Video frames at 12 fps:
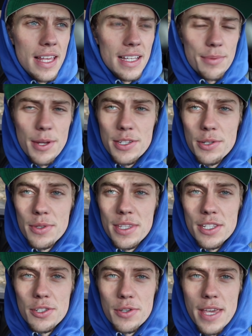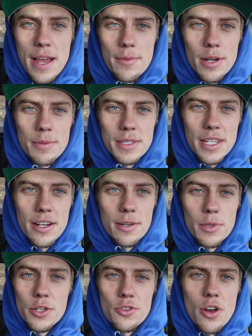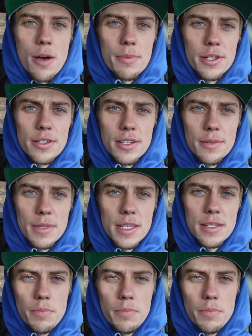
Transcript: especially with this new camera. I'm scared I'm gonna drop it or something.